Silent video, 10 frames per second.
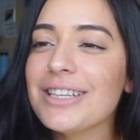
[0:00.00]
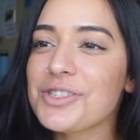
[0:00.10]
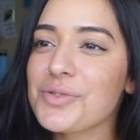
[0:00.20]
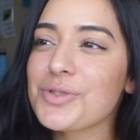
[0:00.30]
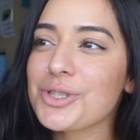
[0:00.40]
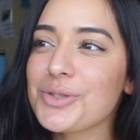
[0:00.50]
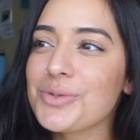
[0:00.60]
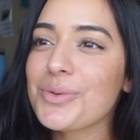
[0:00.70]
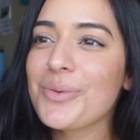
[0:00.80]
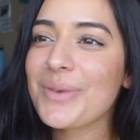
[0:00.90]
I don't
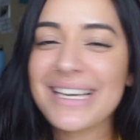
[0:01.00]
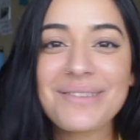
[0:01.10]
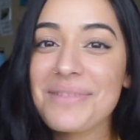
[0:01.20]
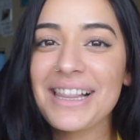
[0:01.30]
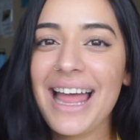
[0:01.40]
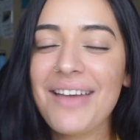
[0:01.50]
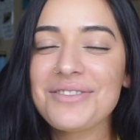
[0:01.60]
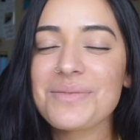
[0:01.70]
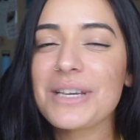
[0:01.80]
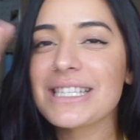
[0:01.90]
do week in my
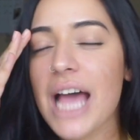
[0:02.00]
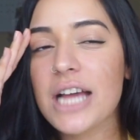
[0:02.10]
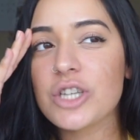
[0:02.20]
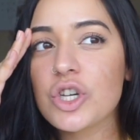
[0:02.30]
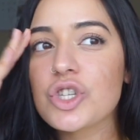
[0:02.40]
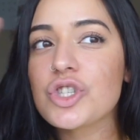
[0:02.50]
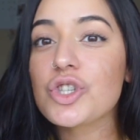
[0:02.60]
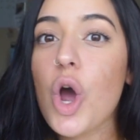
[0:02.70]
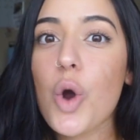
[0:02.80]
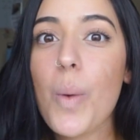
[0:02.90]
lives, because I talk
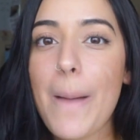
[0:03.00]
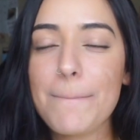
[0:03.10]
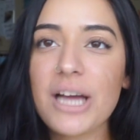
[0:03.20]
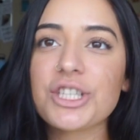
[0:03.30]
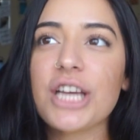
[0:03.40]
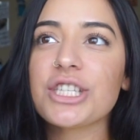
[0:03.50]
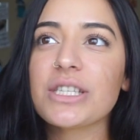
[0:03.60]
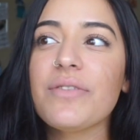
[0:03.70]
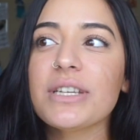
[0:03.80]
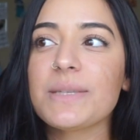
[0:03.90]
so much. I just
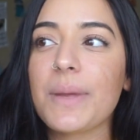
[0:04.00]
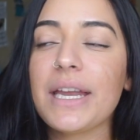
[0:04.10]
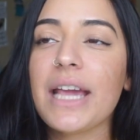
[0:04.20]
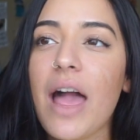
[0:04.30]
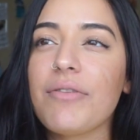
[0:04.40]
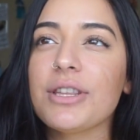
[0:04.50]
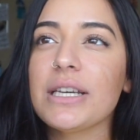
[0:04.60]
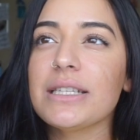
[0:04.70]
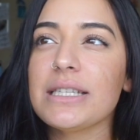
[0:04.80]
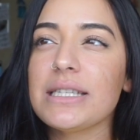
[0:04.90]
love explaining
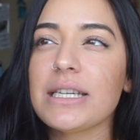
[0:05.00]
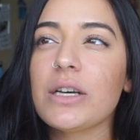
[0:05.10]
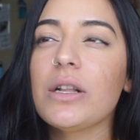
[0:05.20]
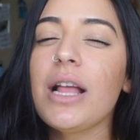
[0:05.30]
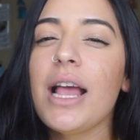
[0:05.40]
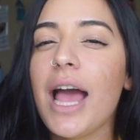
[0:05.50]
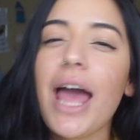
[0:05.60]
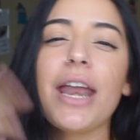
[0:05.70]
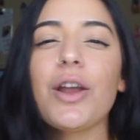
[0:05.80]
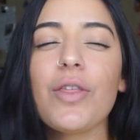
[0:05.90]
everything in detail.
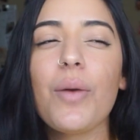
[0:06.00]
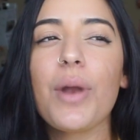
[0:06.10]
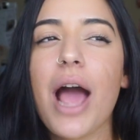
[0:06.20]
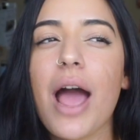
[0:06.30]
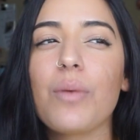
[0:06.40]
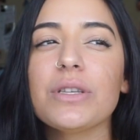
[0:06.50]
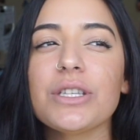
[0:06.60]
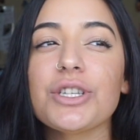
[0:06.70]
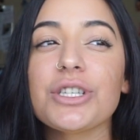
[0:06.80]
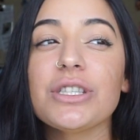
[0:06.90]
And I know that when I was
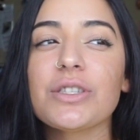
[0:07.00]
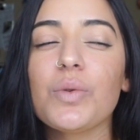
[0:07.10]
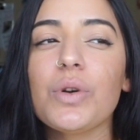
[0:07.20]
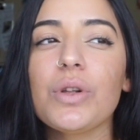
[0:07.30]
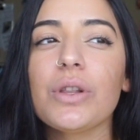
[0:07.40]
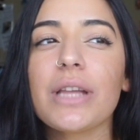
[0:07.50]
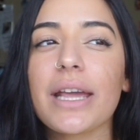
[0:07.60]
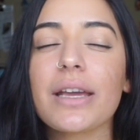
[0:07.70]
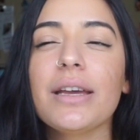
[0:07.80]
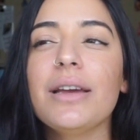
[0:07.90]
in nursing school,
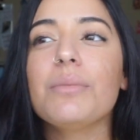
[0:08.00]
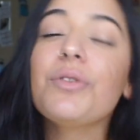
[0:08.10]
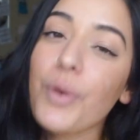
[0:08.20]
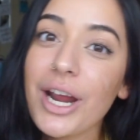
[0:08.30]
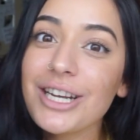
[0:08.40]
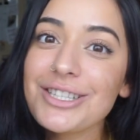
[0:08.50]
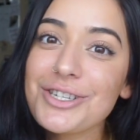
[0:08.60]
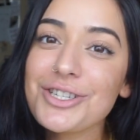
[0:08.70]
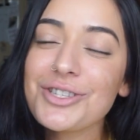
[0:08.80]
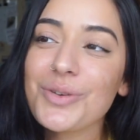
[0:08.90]
like before I got into
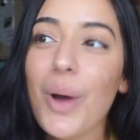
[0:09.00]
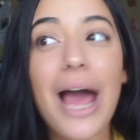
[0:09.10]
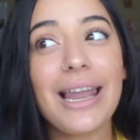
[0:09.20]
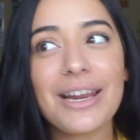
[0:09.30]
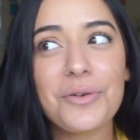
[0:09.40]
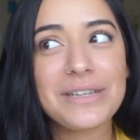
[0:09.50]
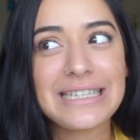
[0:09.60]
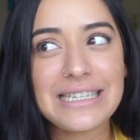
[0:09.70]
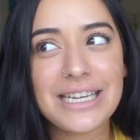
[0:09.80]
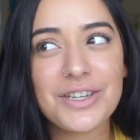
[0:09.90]
nursing school, I like knowing
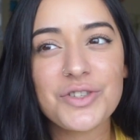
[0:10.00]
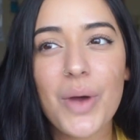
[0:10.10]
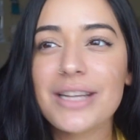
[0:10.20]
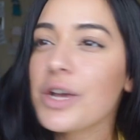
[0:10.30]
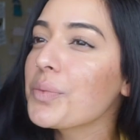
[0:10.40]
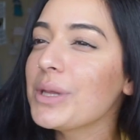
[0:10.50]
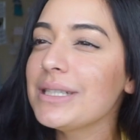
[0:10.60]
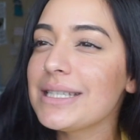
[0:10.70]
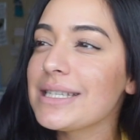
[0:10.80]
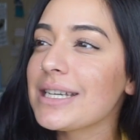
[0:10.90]
details, so I talk
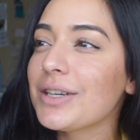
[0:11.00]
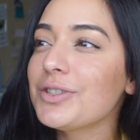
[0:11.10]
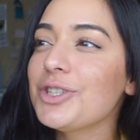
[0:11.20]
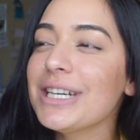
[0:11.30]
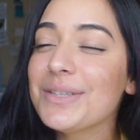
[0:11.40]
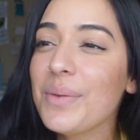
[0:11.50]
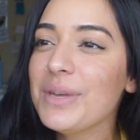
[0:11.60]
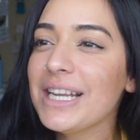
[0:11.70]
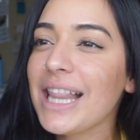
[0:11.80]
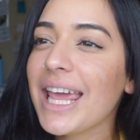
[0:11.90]
really detailed. Do you guys want
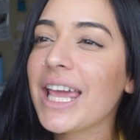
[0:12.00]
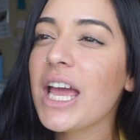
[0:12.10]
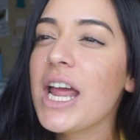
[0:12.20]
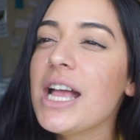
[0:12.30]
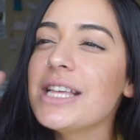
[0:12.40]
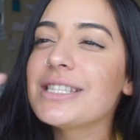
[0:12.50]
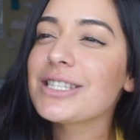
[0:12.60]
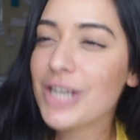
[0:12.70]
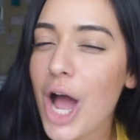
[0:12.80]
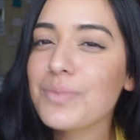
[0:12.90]
me to like
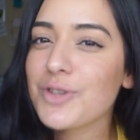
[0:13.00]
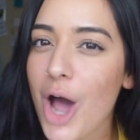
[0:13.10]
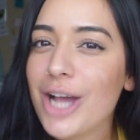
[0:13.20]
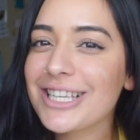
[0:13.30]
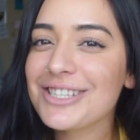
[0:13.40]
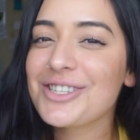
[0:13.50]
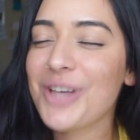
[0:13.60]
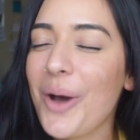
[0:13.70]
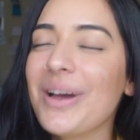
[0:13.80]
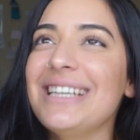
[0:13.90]
stop talking
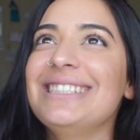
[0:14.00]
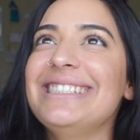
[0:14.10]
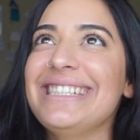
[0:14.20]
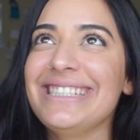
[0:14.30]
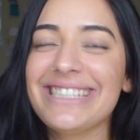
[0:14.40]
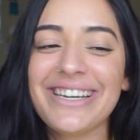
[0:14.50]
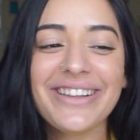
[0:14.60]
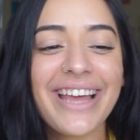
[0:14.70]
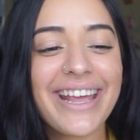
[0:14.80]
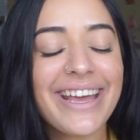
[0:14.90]
so in
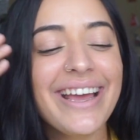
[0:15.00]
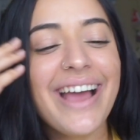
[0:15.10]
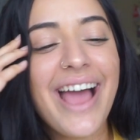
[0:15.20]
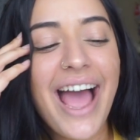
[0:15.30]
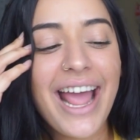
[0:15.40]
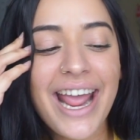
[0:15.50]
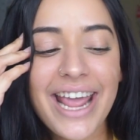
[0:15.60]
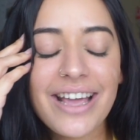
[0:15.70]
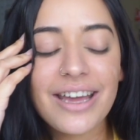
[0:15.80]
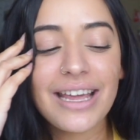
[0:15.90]
detail? Like, I
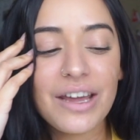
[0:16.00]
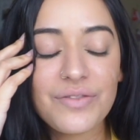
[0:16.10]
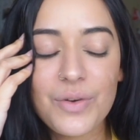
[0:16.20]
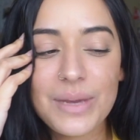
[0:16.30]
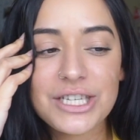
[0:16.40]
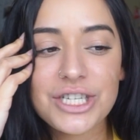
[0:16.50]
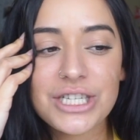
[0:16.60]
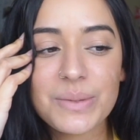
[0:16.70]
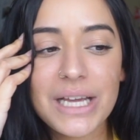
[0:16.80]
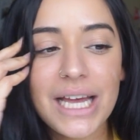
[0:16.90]
hate cutting out information
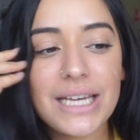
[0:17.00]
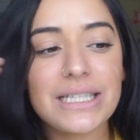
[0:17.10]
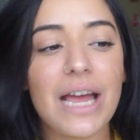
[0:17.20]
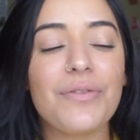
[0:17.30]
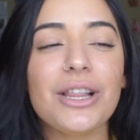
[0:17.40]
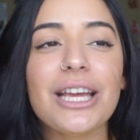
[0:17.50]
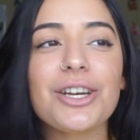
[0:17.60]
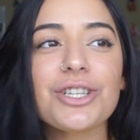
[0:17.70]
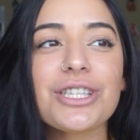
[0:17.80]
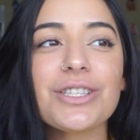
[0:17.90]
just because I feel like
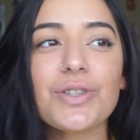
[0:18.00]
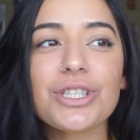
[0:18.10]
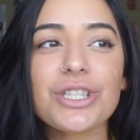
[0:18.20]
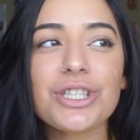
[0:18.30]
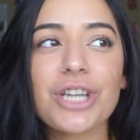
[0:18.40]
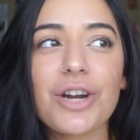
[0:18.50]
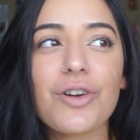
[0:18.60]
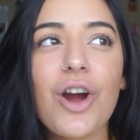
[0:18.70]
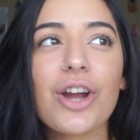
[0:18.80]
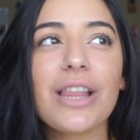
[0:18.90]
nursing students in general
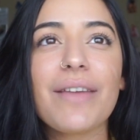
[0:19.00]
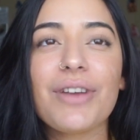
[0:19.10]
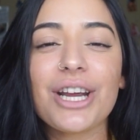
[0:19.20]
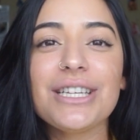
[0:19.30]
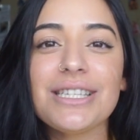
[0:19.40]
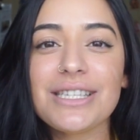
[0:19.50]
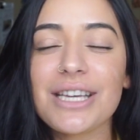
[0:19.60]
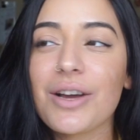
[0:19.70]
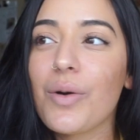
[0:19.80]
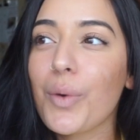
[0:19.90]
are like very
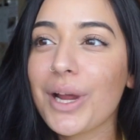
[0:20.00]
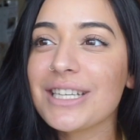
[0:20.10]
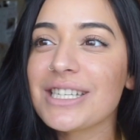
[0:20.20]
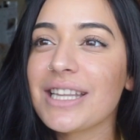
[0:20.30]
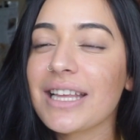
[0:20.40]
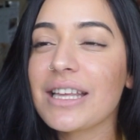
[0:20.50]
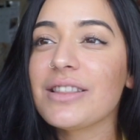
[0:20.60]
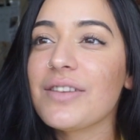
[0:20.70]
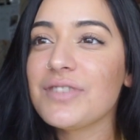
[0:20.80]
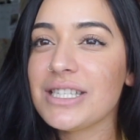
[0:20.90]
detail oriented, like they
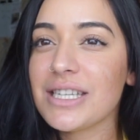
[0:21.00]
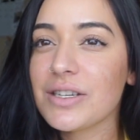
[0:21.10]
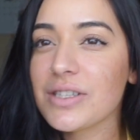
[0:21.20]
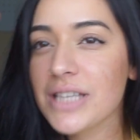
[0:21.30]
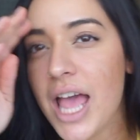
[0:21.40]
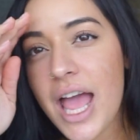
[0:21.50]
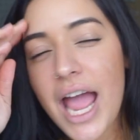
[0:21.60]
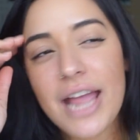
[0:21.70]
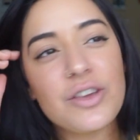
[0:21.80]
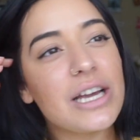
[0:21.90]
love details,
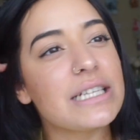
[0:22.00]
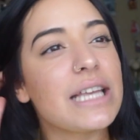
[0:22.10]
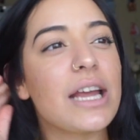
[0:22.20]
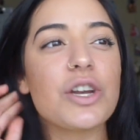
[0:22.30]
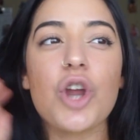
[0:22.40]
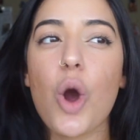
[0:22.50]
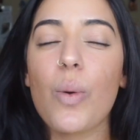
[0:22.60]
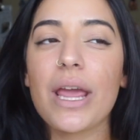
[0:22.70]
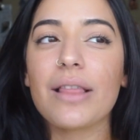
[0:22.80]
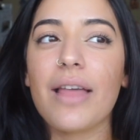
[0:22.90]
and you guys like
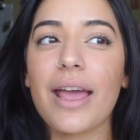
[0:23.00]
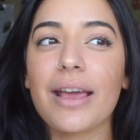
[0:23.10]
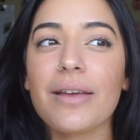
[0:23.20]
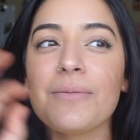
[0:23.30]
knowing like